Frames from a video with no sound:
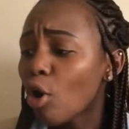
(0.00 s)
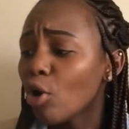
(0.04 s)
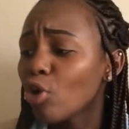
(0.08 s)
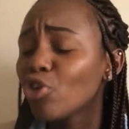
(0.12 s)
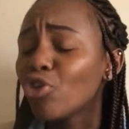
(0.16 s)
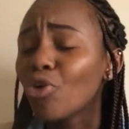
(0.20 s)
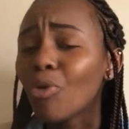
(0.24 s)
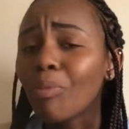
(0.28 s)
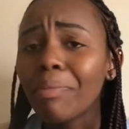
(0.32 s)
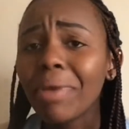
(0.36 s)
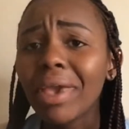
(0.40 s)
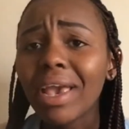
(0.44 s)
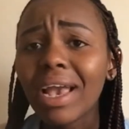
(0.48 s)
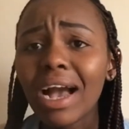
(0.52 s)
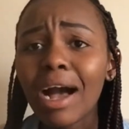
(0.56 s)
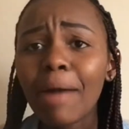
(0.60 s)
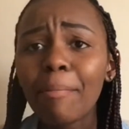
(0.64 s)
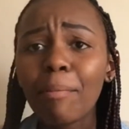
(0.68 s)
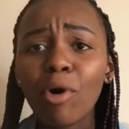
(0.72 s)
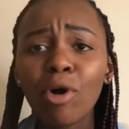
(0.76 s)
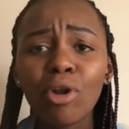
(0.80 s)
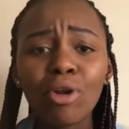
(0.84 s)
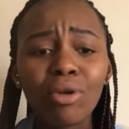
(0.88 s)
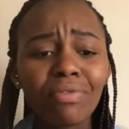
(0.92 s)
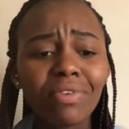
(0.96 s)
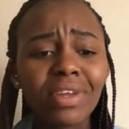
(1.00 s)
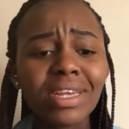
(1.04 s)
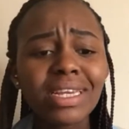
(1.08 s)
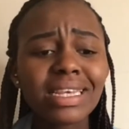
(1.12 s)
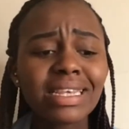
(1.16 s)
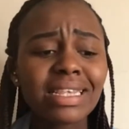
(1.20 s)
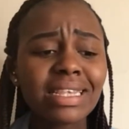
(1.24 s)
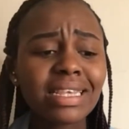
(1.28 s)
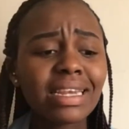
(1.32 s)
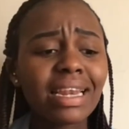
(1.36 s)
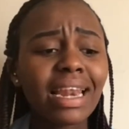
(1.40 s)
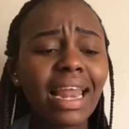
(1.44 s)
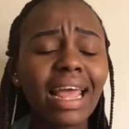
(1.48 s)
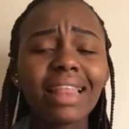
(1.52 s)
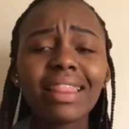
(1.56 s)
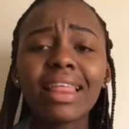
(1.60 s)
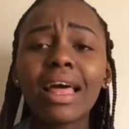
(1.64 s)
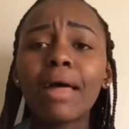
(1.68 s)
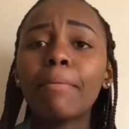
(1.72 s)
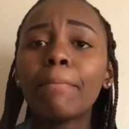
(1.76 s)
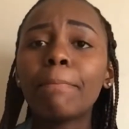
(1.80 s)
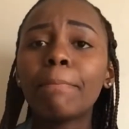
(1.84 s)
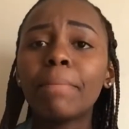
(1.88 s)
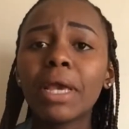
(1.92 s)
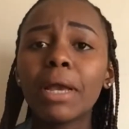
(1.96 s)
your makeup all of it is in like
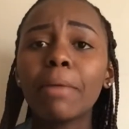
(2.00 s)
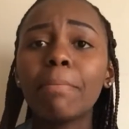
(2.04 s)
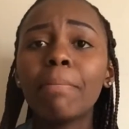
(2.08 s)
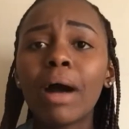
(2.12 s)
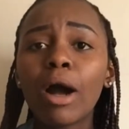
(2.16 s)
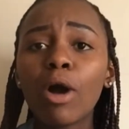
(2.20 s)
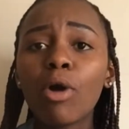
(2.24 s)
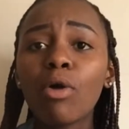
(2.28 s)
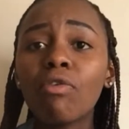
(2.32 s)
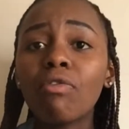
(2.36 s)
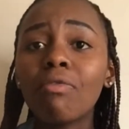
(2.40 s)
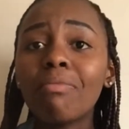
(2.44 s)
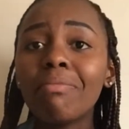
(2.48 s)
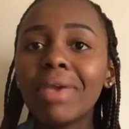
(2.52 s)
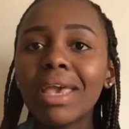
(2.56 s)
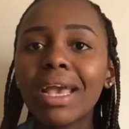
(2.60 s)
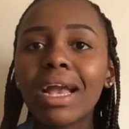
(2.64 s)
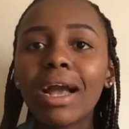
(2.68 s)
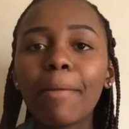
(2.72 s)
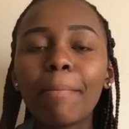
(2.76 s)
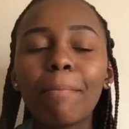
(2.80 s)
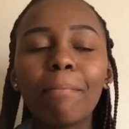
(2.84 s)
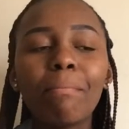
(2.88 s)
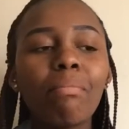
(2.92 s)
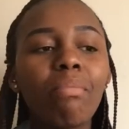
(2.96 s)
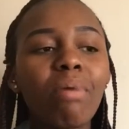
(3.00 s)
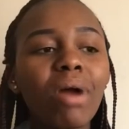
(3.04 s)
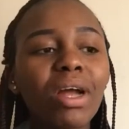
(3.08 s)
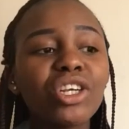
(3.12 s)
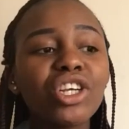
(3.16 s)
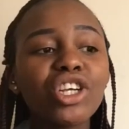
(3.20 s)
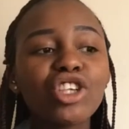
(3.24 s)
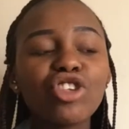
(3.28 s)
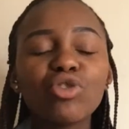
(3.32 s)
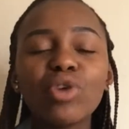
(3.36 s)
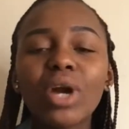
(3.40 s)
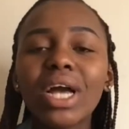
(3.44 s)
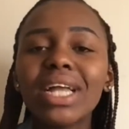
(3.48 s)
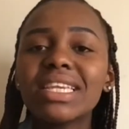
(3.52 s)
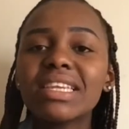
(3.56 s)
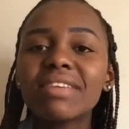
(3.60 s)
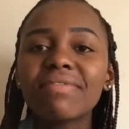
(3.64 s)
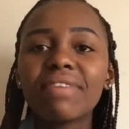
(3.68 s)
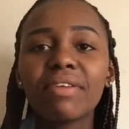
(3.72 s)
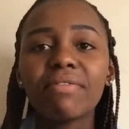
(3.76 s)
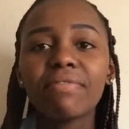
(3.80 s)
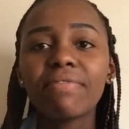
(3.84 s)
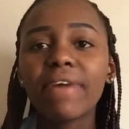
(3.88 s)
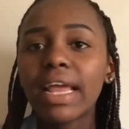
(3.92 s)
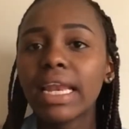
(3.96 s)
that big bag of makeup brushes you can't
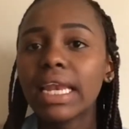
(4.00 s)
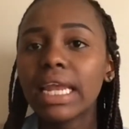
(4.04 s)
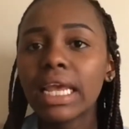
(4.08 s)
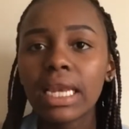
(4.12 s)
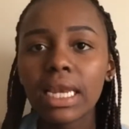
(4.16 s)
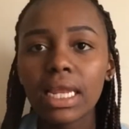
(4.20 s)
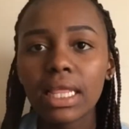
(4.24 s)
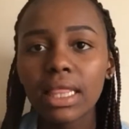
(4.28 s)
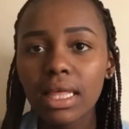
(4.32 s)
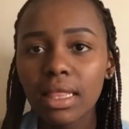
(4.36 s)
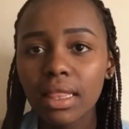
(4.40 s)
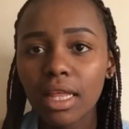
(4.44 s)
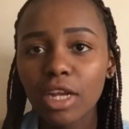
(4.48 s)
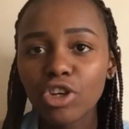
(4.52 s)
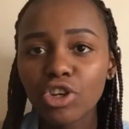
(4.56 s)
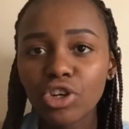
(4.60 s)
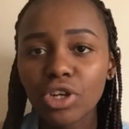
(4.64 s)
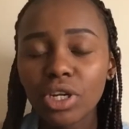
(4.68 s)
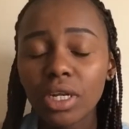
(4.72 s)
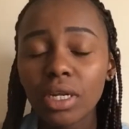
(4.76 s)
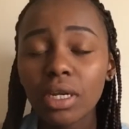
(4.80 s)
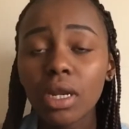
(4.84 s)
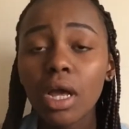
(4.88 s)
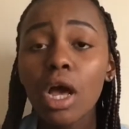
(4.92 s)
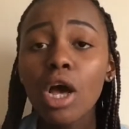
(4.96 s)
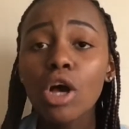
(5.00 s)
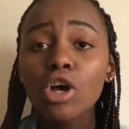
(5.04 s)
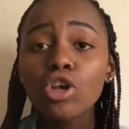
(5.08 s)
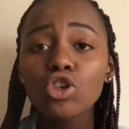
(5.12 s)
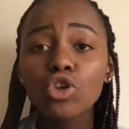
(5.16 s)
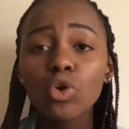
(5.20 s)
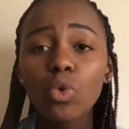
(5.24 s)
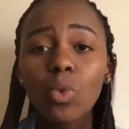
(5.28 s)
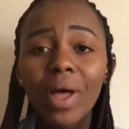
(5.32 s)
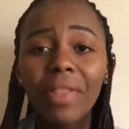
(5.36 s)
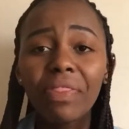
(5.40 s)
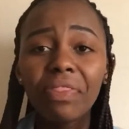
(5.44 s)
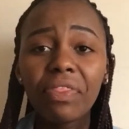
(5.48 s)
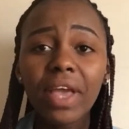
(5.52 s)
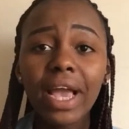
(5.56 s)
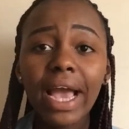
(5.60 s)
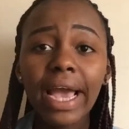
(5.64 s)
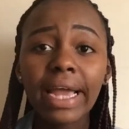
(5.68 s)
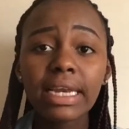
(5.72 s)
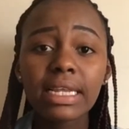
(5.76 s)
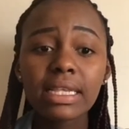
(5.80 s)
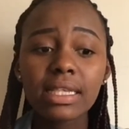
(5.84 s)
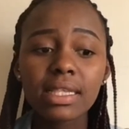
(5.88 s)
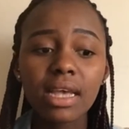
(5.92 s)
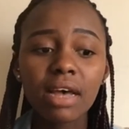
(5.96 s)
even find anything that you need so one thing
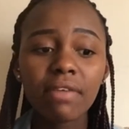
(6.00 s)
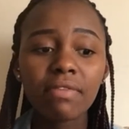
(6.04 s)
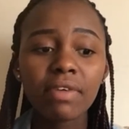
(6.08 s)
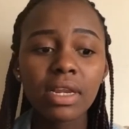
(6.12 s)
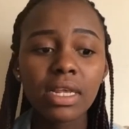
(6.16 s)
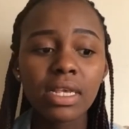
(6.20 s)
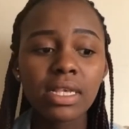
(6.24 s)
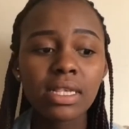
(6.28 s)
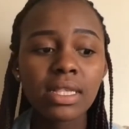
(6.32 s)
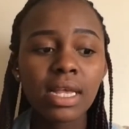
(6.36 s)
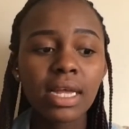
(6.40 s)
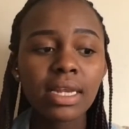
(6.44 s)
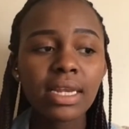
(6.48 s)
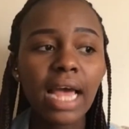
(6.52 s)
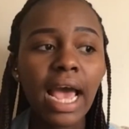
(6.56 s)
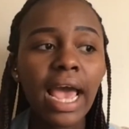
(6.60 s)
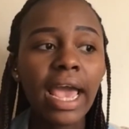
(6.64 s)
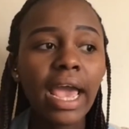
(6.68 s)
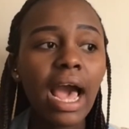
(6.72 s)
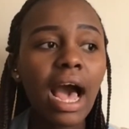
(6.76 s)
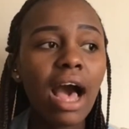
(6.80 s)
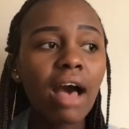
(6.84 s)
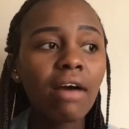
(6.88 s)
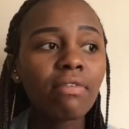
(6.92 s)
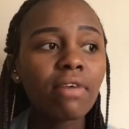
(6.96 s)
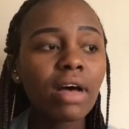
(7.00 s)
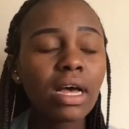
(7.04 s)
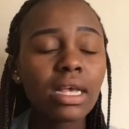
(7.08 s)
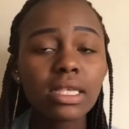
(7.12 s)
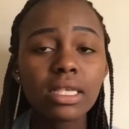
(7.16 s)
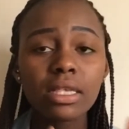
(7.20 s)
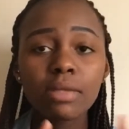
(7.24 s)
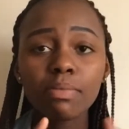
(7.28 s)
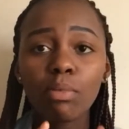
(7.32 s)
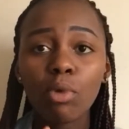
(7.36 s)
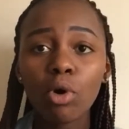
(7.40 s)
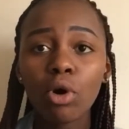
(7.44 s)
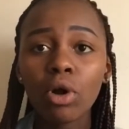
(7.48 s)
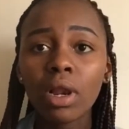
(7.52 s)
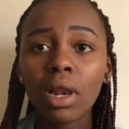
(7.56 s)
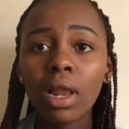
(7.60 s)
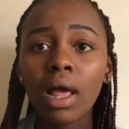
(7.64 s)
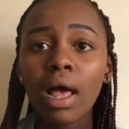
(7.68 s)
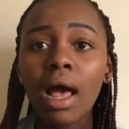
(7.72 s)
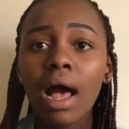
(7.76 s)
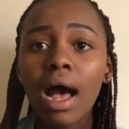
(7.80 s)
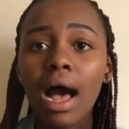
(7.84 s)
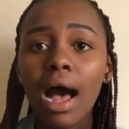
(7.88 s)
i discovered is that i have a small